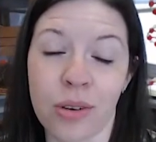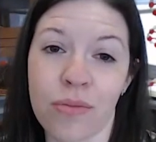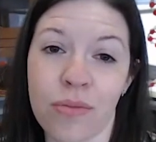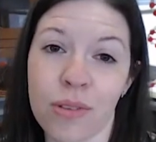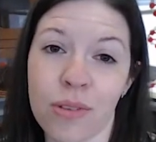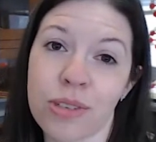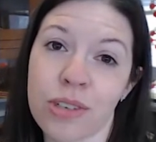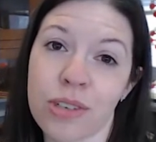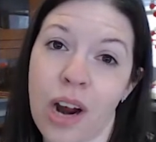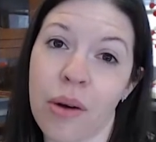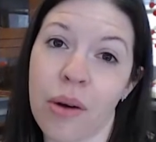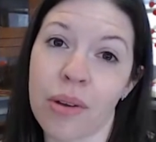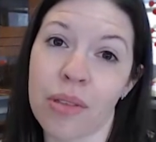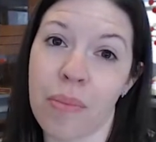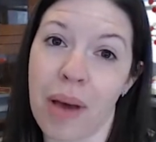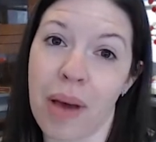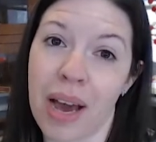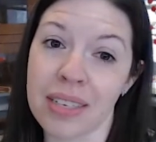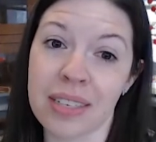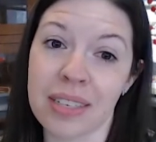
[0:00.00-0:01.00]
So if you start
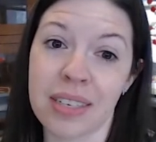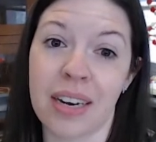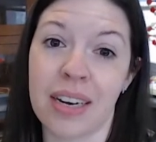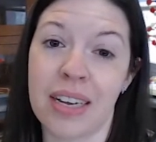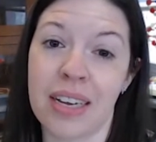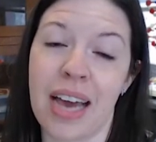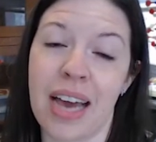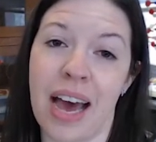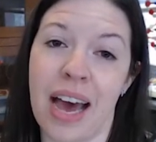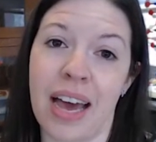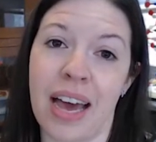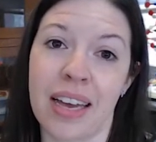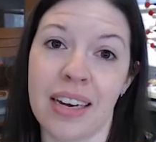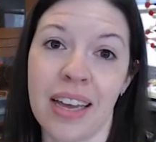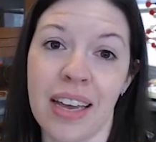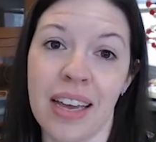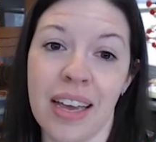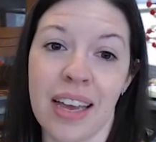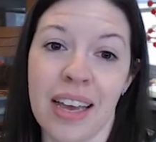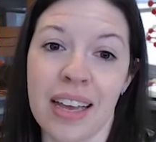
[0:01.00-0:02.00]
with my study
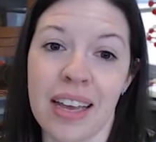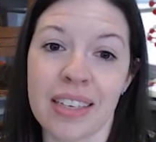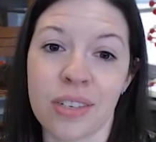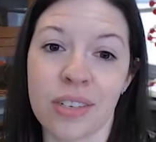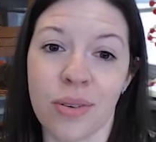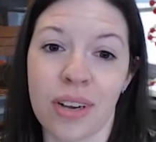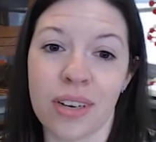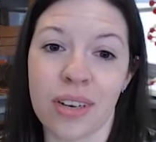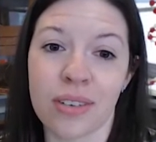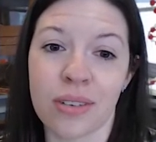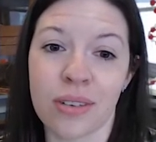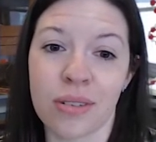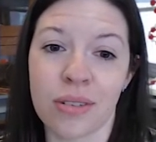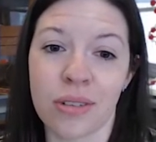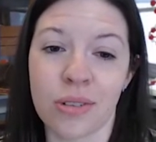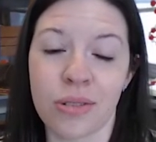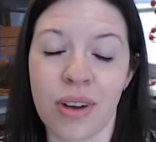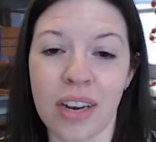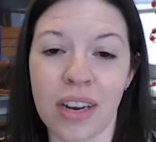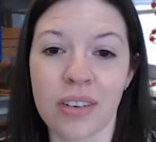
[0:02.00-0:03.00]
guide, it's going
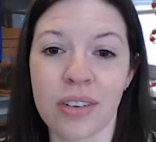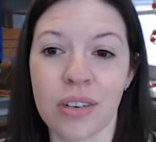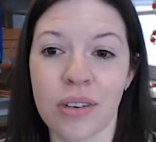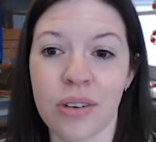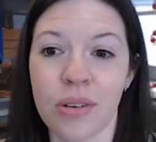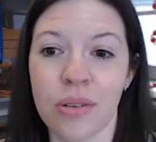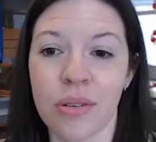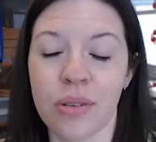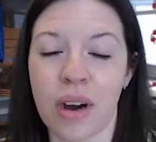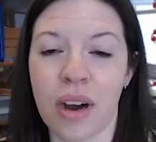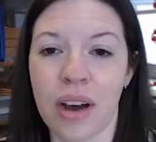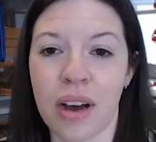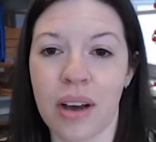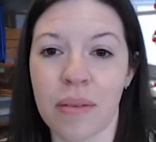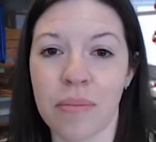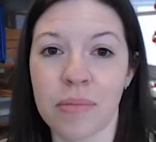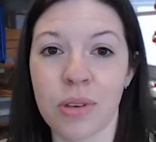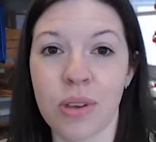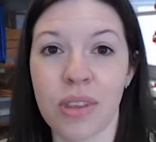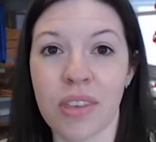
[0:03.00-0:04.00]
to direct you
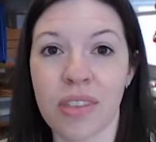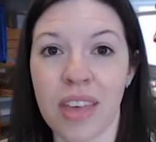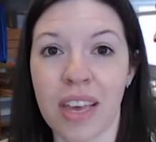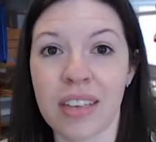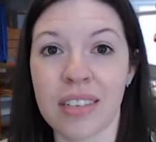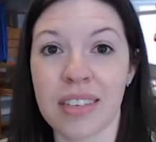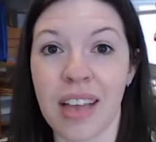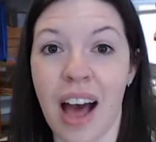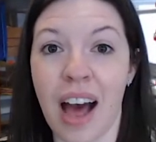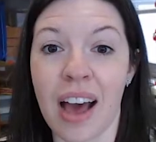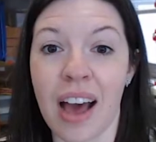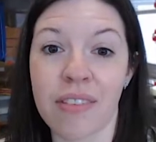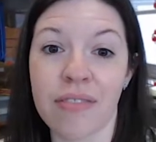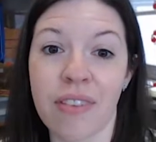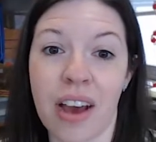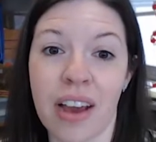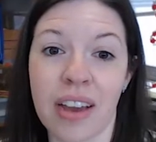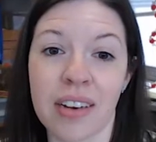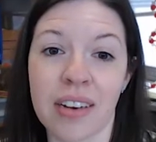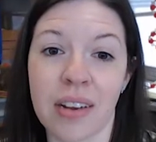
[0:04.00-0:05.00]
to the things that
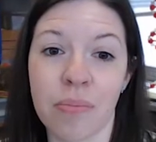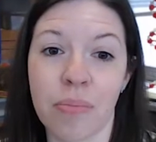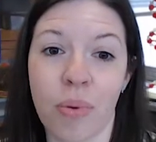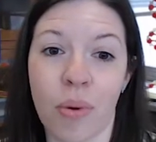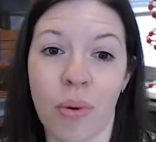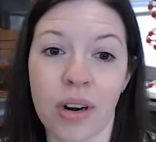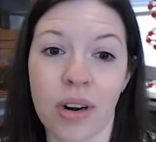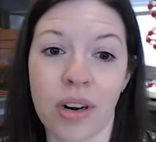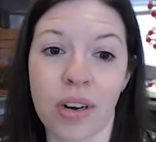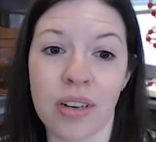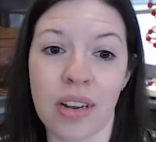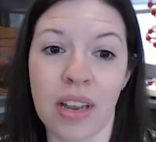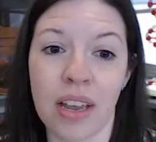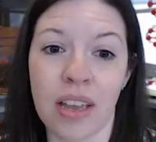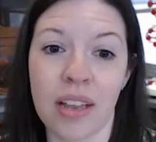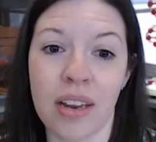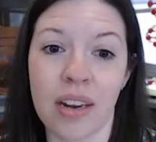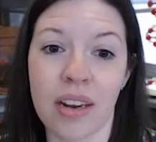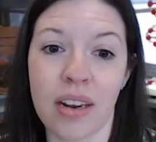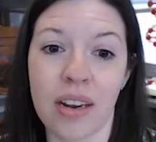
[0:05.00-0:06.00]
I find important
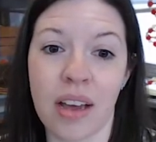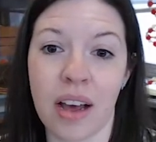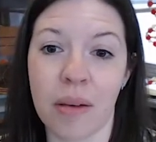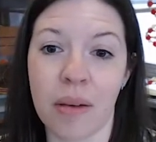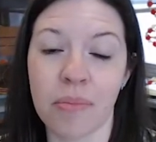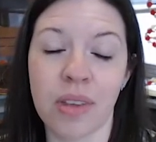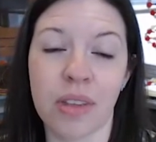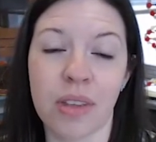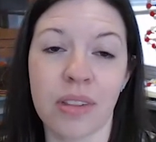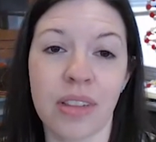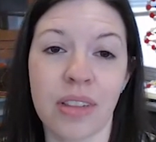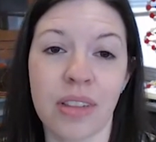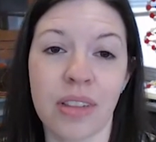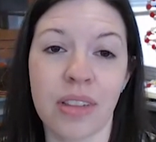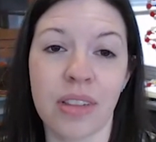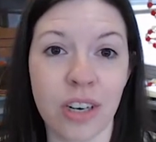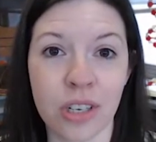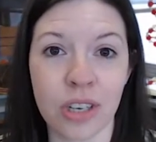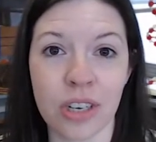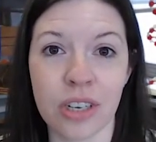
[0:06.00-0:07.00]
in the
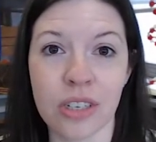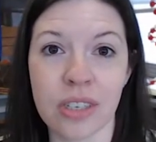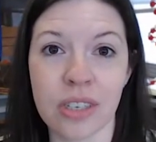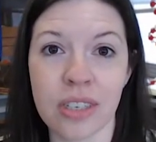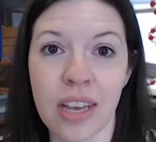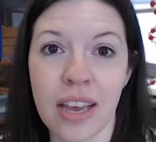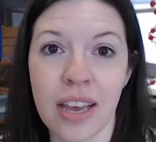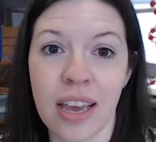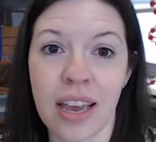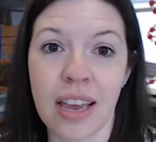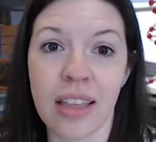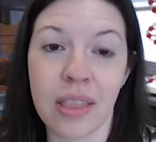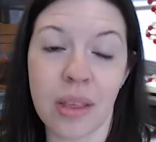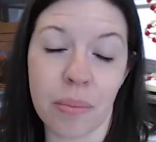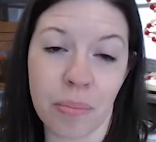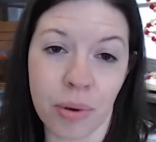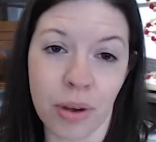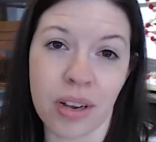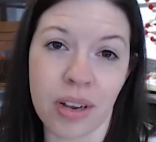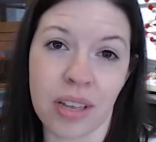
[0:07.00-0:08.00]
lectures, in the
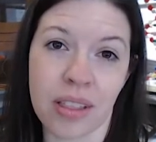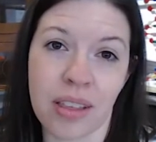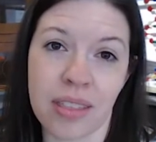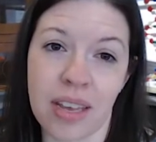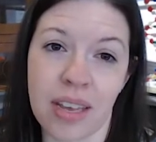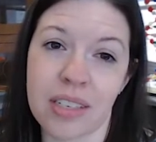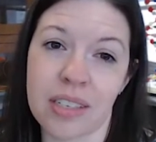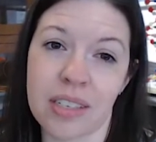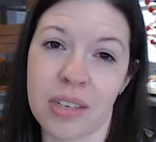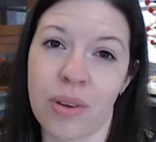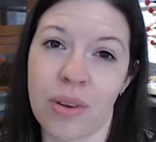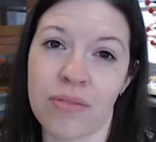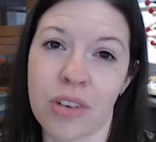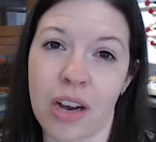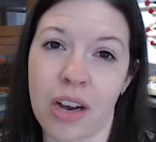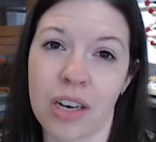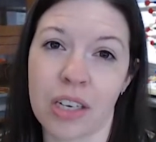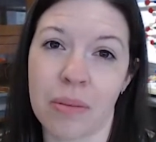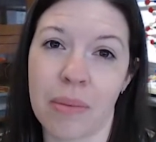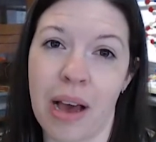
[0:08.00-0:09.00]
book, and the things that
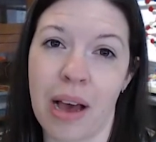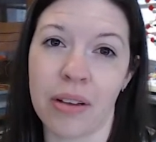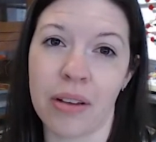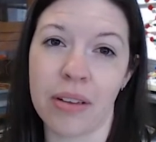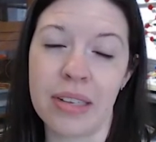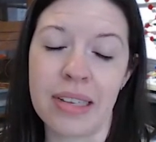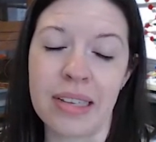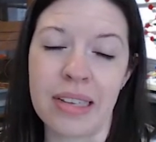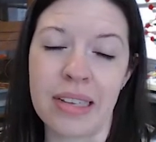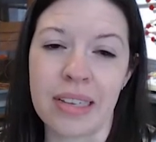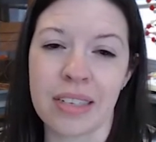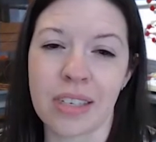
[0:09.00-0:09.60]
we've talked about.